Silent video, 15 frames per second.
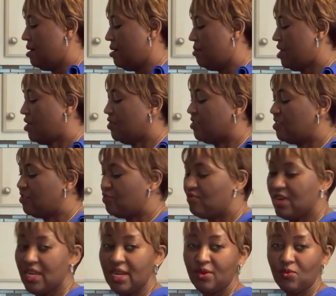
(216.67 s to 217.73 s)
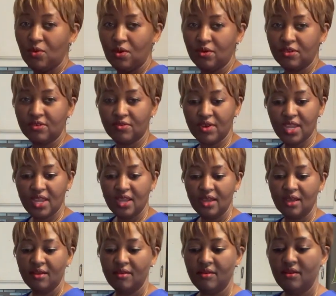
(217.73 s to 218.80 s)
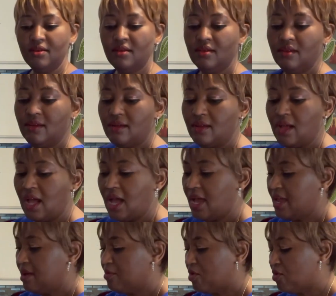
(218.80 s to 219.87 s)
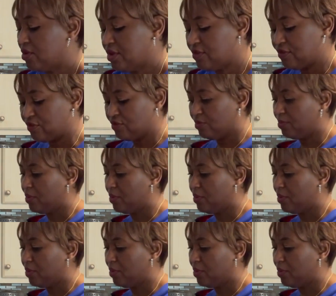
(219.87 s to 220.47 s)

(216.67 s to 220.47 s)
because it's really watery, I am going to